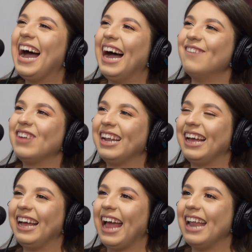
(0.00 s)

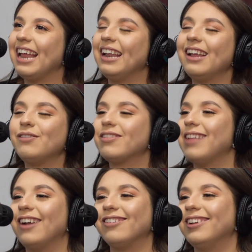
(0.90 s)
But I'm just
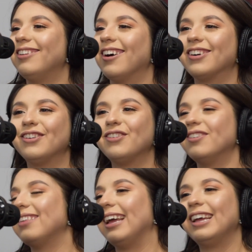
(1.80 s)
naturally a talker,
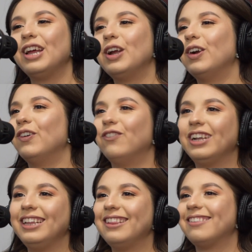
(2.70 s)
so it's like
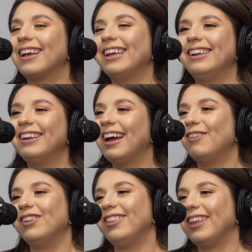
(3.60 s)
really the second I
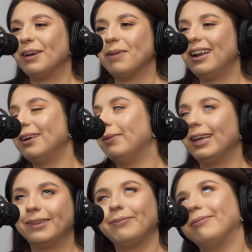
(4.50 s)
really think about it, I'm
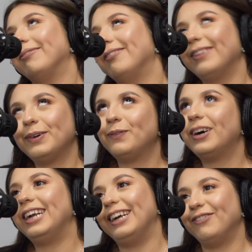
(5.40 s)
like,
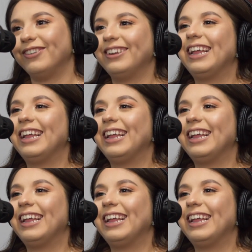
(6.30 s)
whatever.